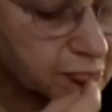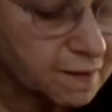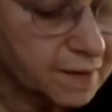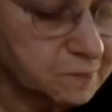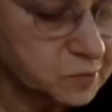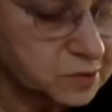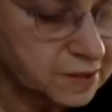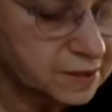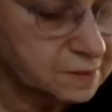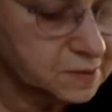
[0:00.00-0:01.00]
I put a
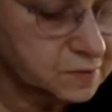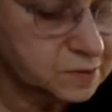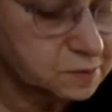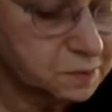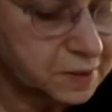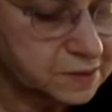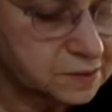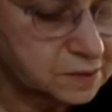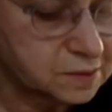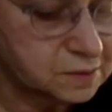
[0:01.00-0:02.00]
little bit of spit
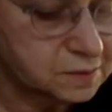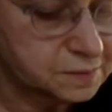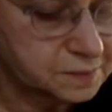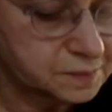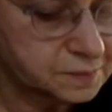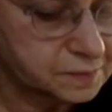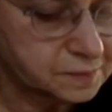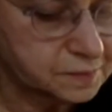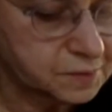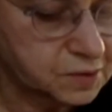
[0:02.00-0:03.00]

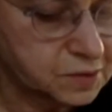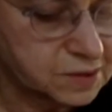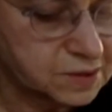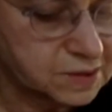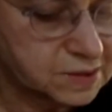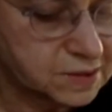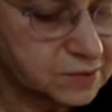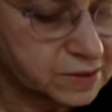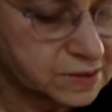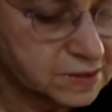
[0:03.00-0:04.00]
because this is
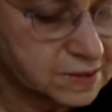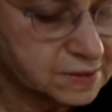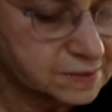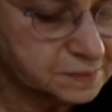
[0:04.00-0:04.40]
degreases it.